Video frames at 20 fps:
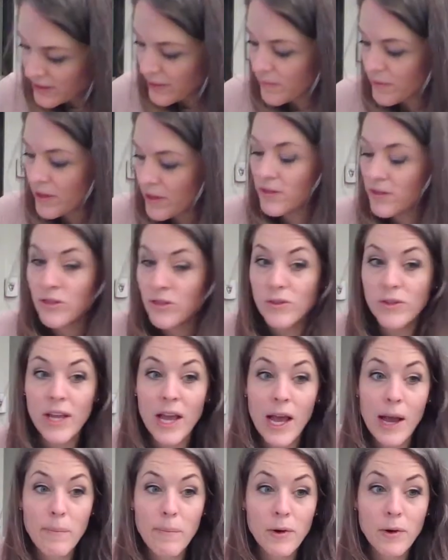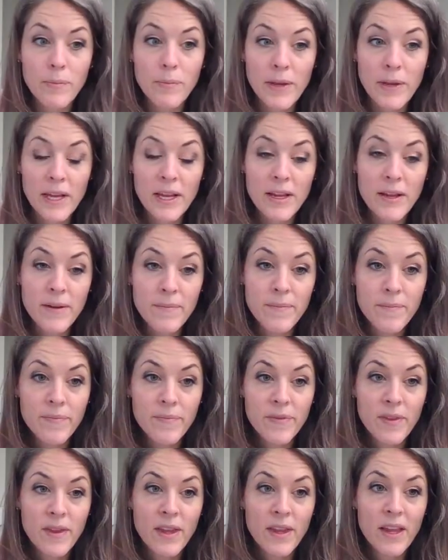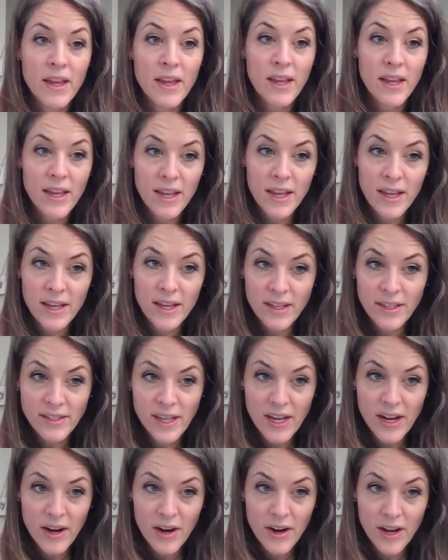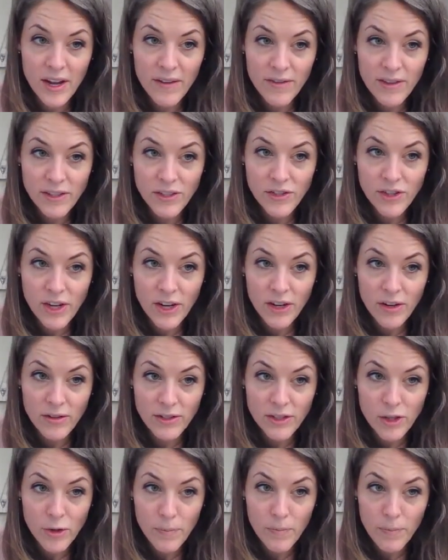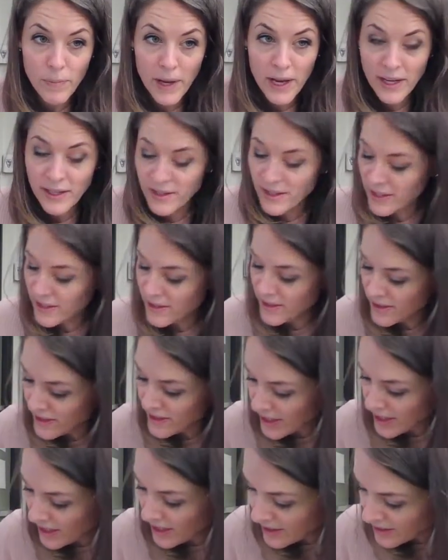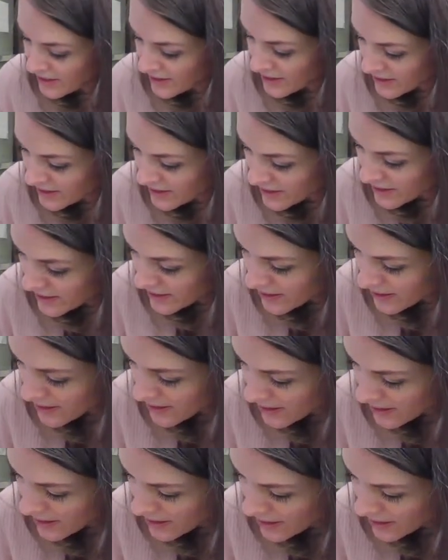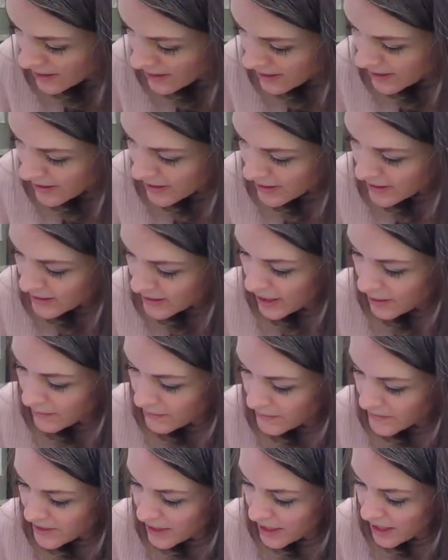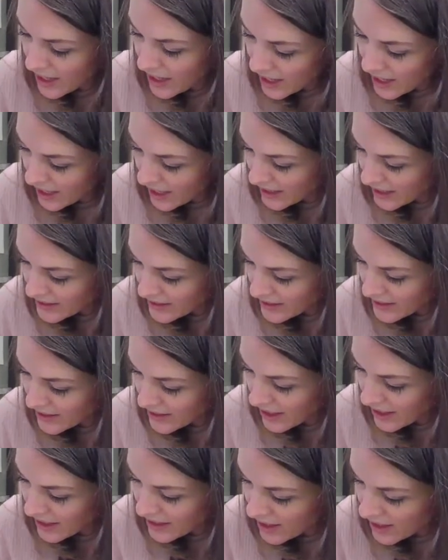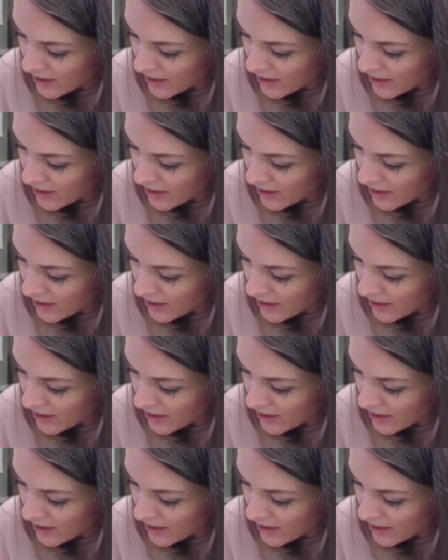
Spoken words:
going to do capital B, is area of this triangle. So base is 6 times the height, I now